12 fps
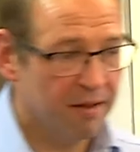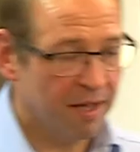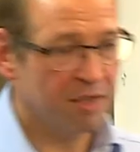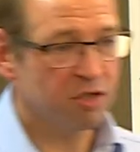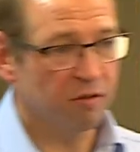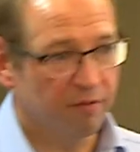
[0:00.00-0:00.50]

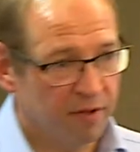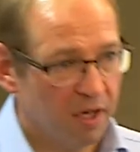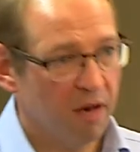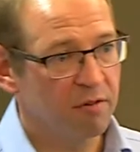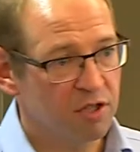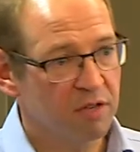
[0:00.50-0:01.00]
That's on for the
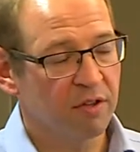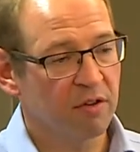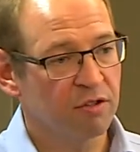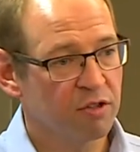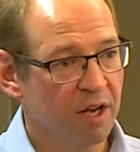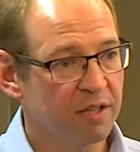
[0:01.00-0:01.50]
currency of the
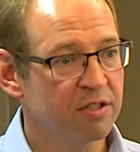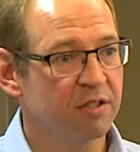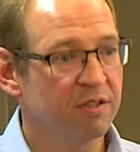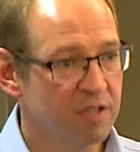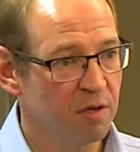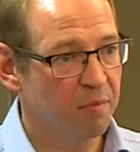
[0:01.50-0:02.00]
contract
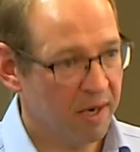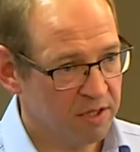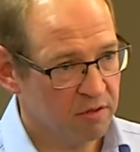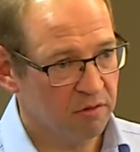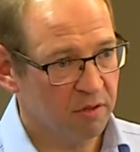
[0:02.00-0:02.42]
until practical